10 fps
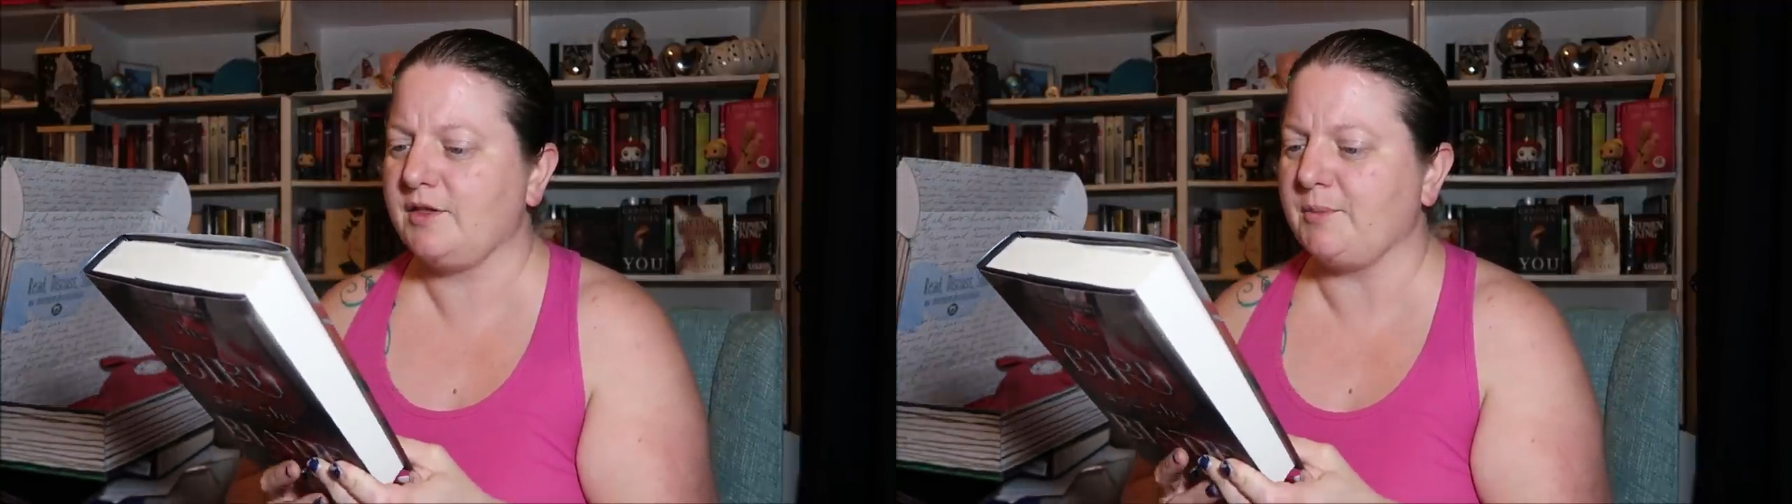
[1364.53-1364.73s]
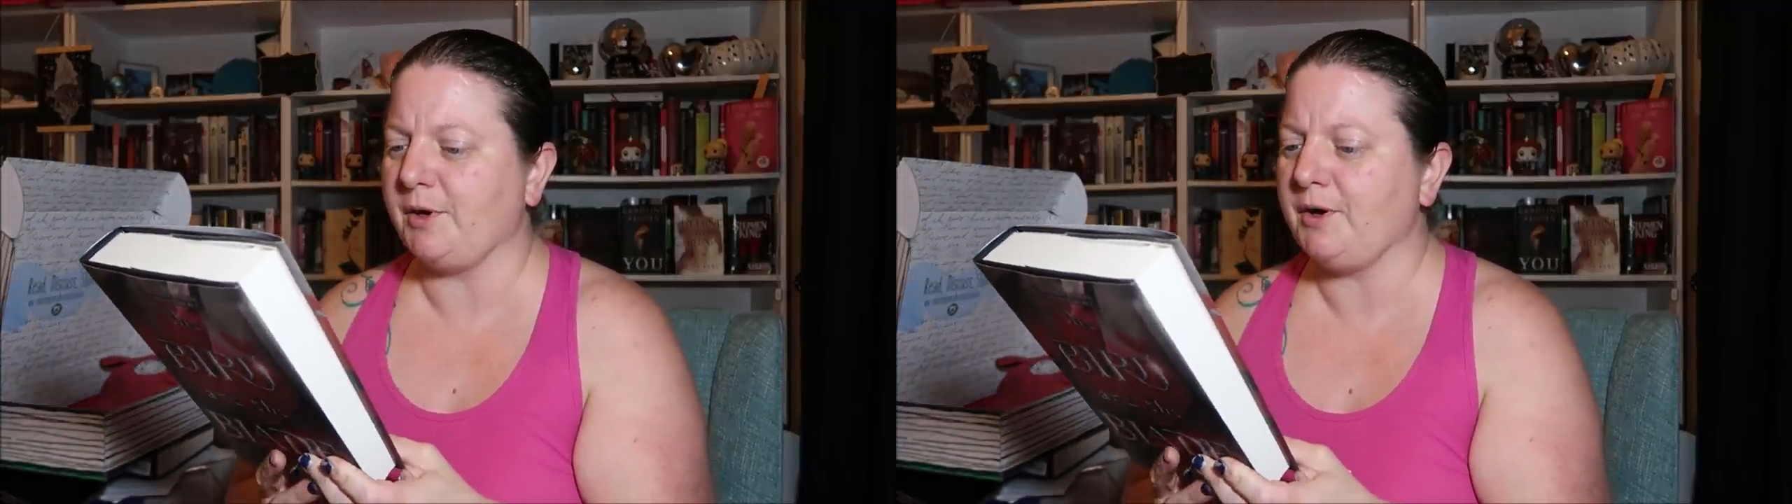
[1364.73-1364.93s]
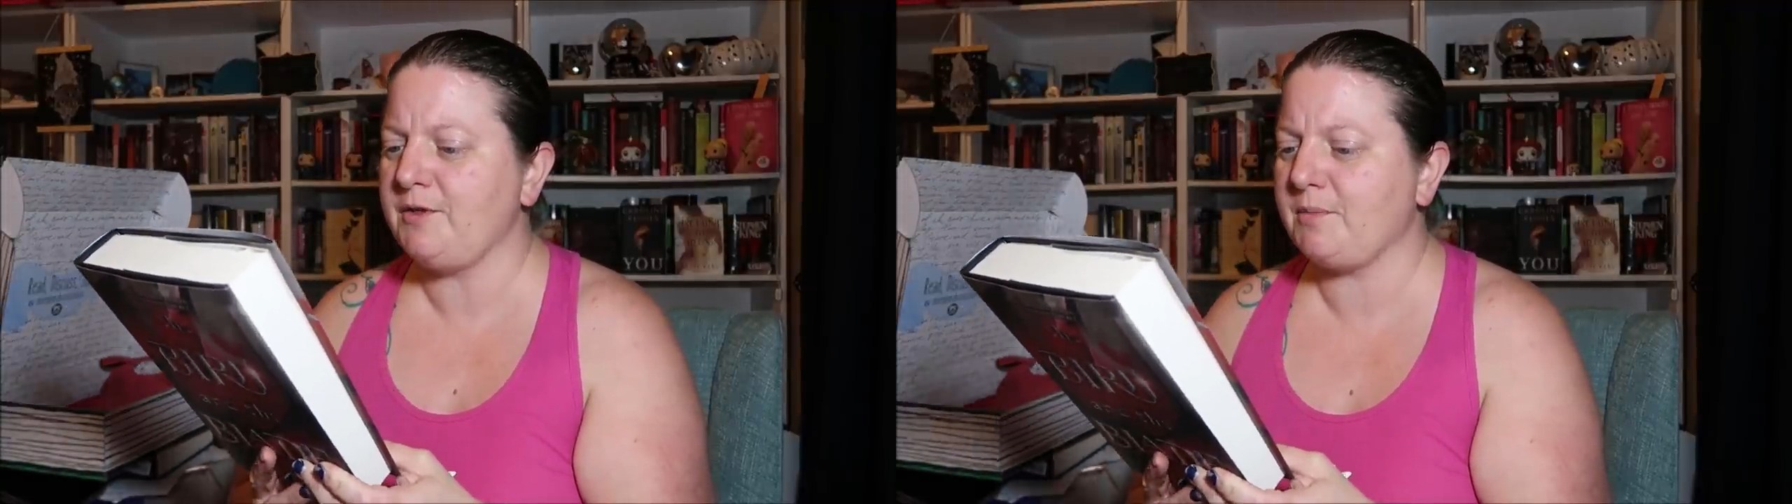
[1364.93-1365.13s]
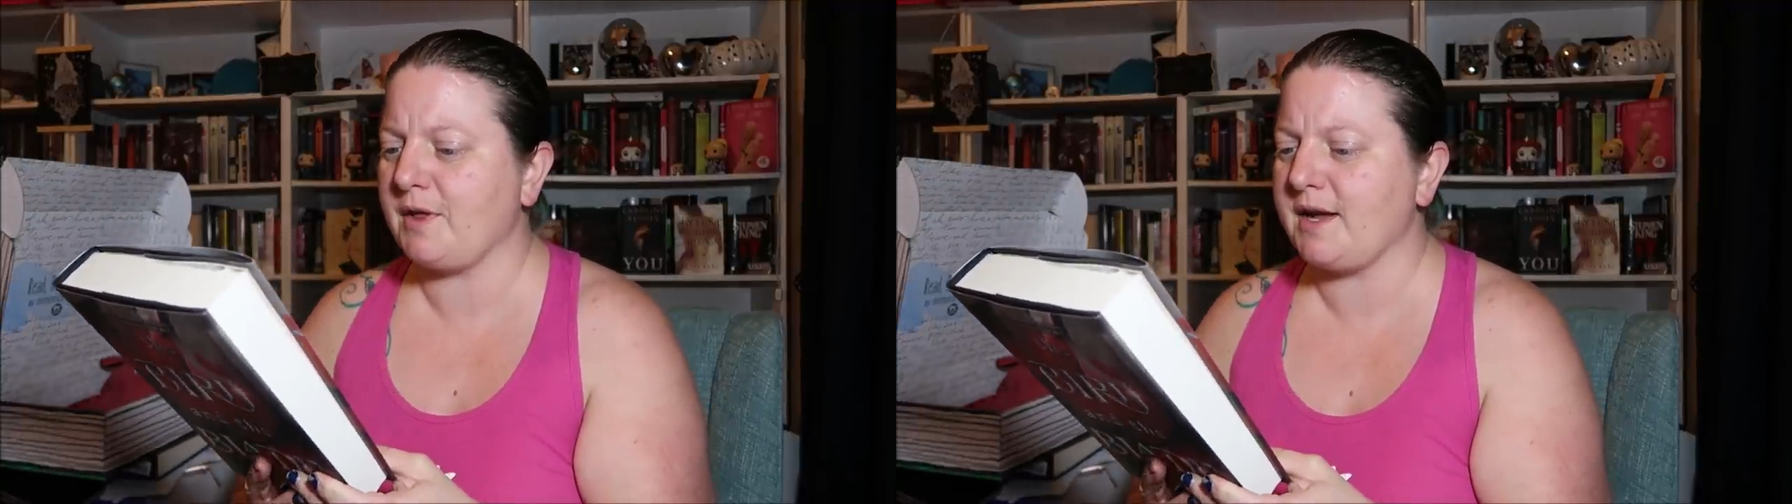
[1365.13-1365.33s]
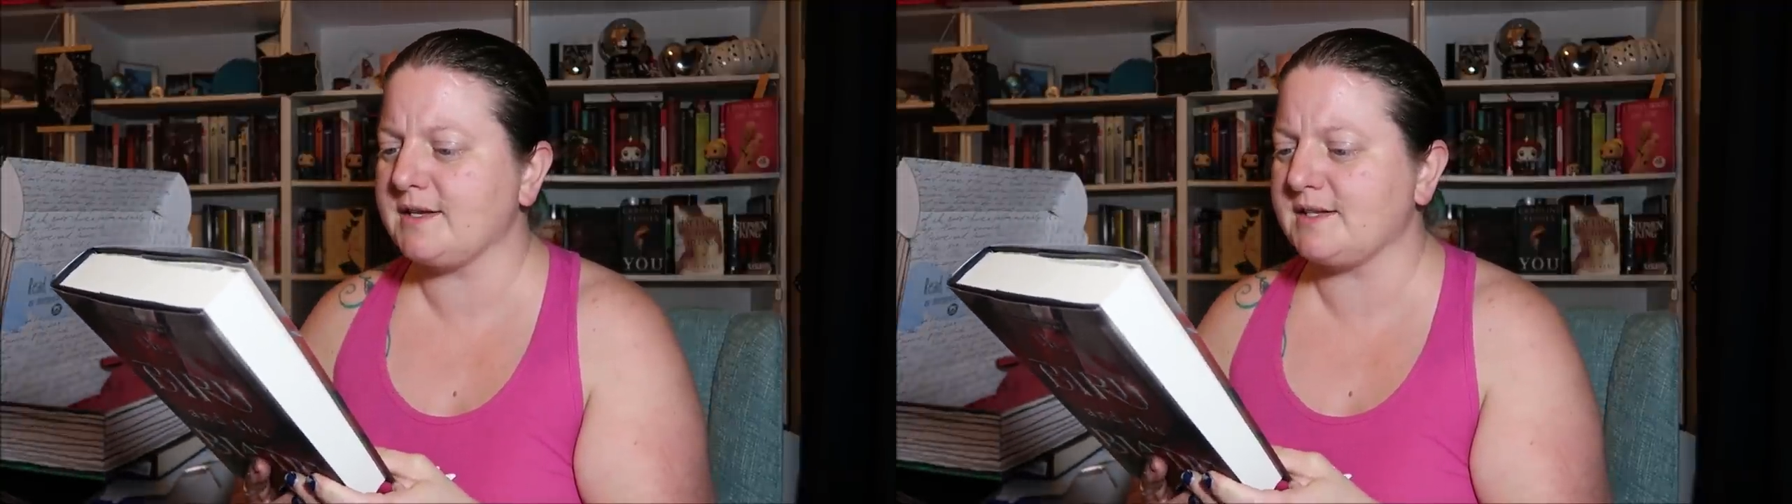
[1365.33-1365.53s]
The Bird and the
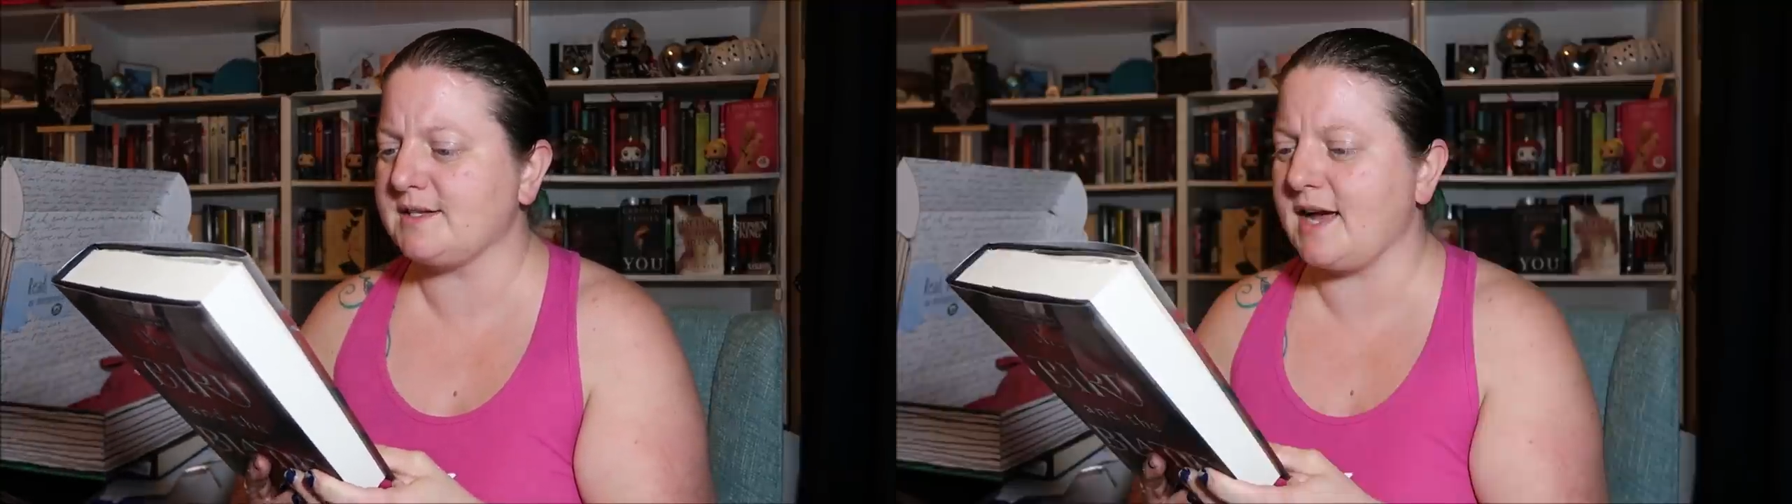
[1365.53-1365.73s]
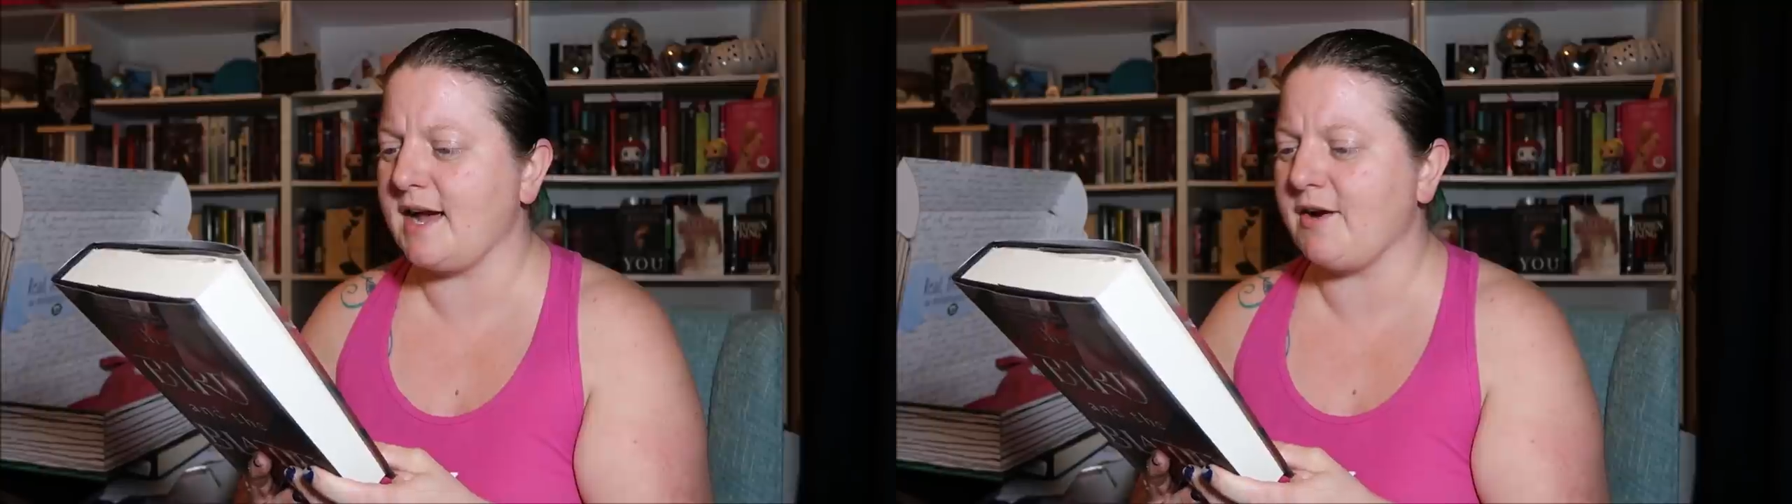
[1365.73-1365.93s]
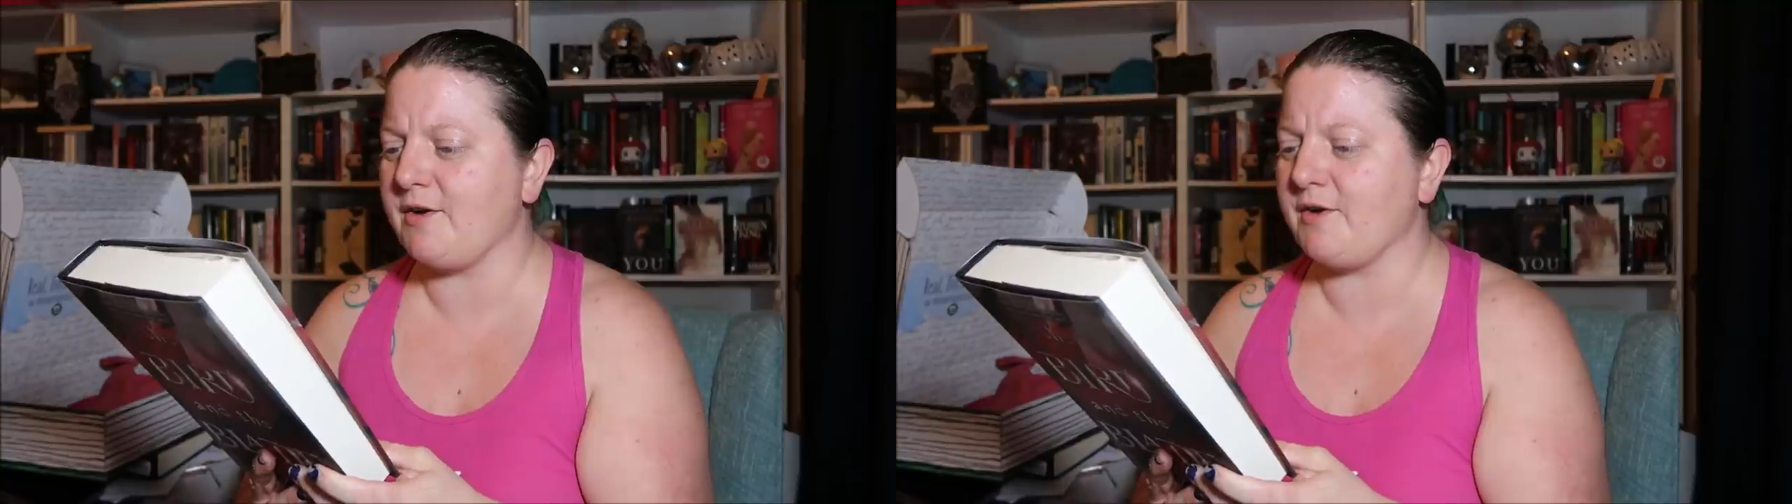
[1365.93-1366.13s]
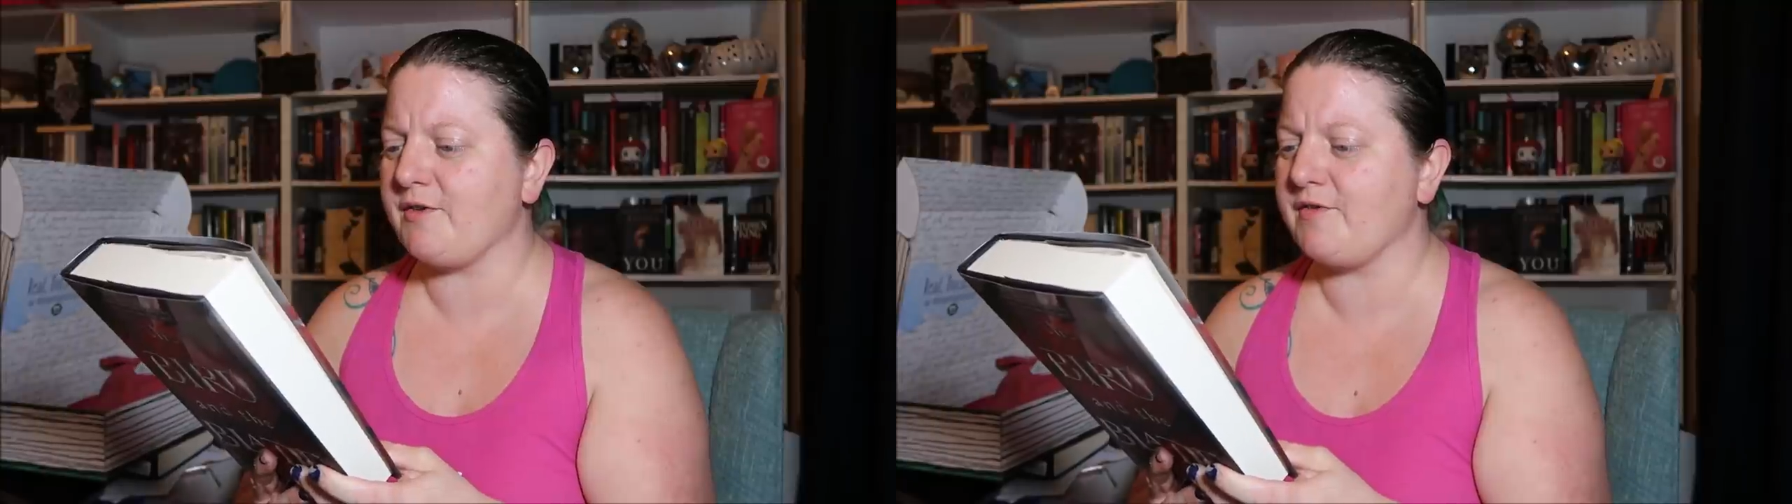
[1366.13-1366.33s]
Blade is a tale